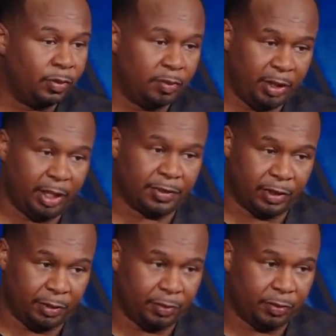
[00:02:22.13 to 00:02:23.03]

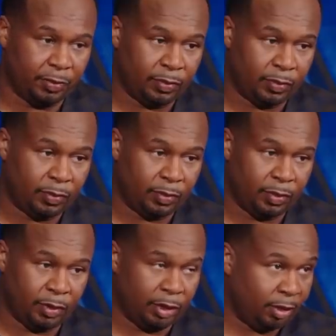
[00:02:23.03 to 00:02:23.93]
Beyonce. Uh huh.
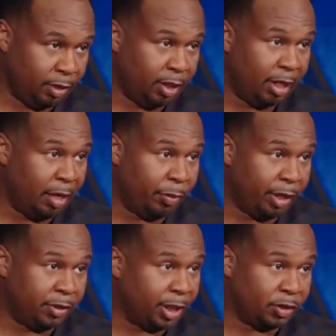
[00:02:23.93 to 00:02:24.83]
And then that
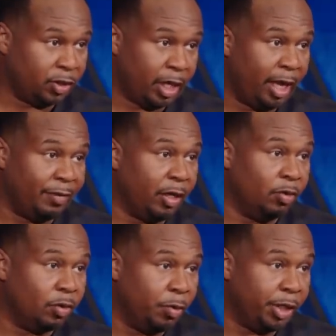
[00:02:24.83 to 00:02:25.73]
way Texas will have their
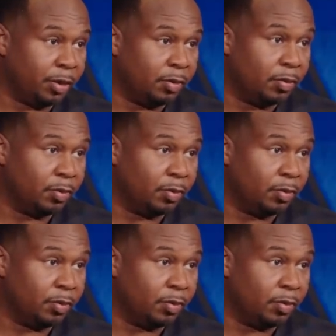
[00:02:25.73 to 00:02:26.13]
own queen.